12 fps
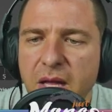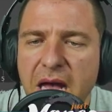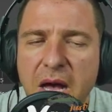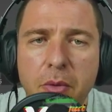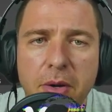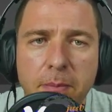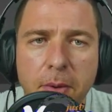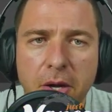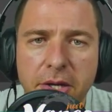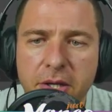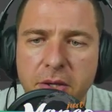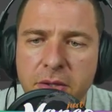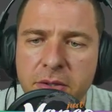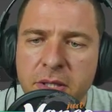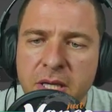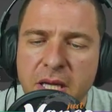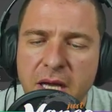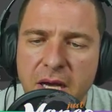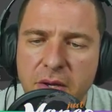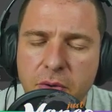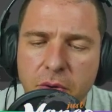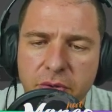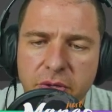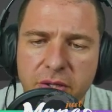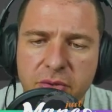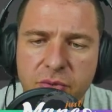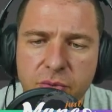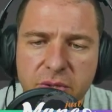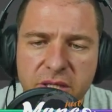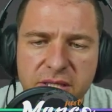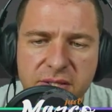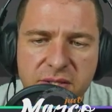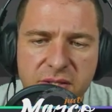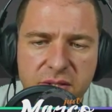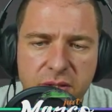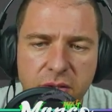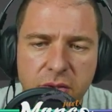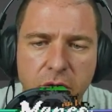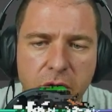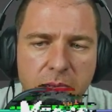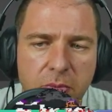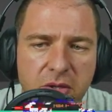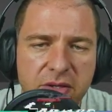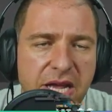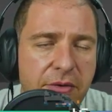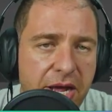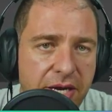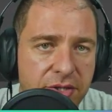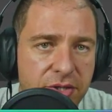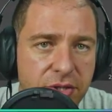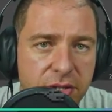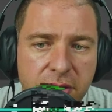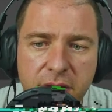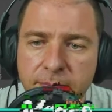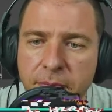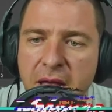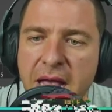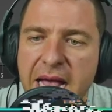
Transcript: our polygon according to its normal direction,